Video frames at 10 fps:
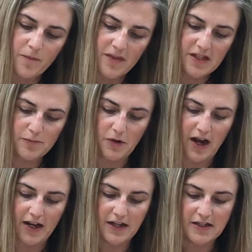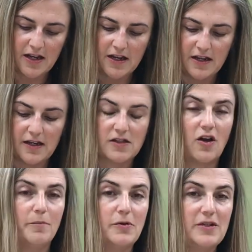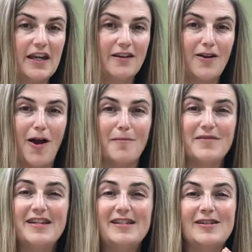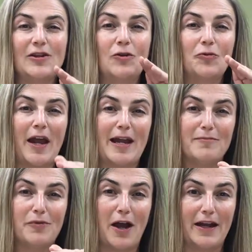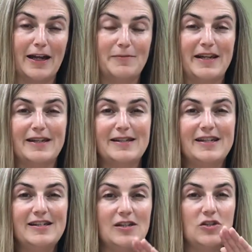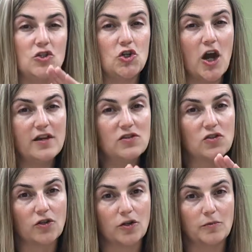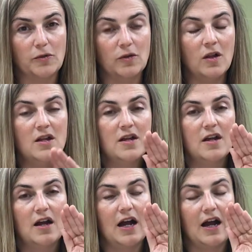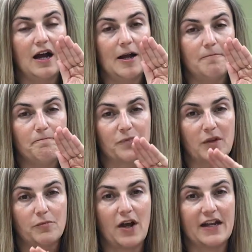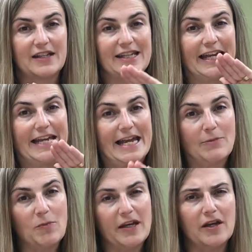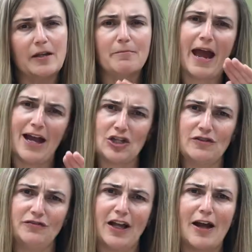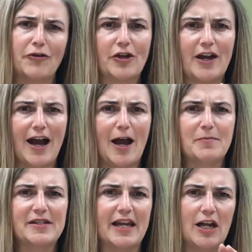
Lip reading: This product is called Botanicalm. This is a great product because this is just herbal products like chamomile and passion flower and hops that